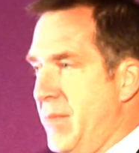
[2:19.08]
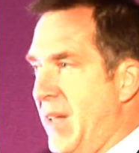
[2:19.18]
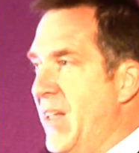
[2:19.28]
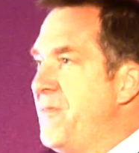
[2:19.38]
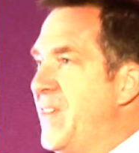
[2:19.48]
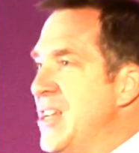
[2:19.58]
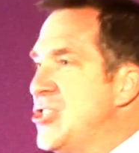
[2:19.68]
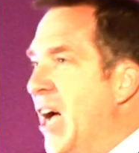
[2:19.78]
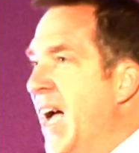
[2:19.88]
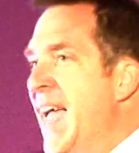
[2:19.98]
And they
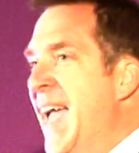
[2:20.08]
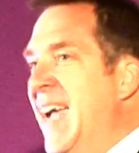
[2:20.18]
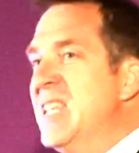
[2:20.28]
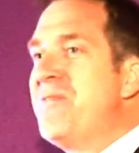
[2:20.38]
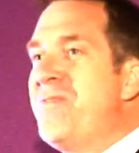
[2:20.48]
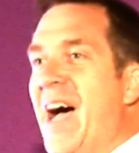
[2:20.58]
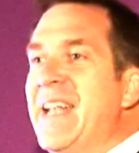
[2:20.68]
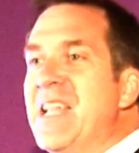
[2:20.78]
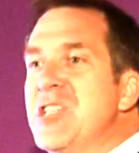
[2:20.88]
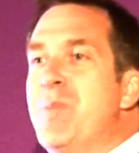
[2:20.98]
feature in the
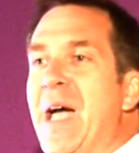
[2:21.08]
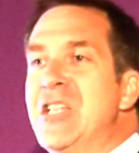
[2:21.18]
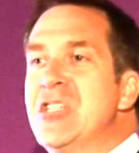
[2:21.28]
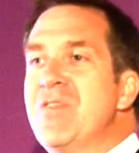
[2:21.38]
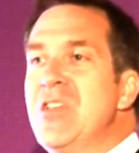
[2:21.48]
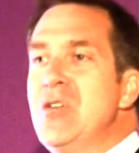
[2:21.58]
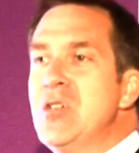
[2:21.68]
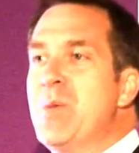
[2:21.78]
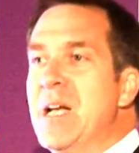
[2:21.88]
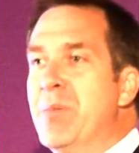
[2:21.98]
finance pages of the
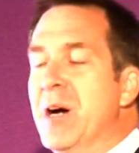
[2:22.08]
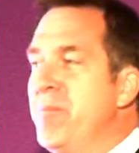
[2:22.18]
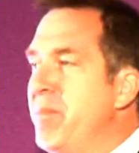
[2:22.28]
newspaper.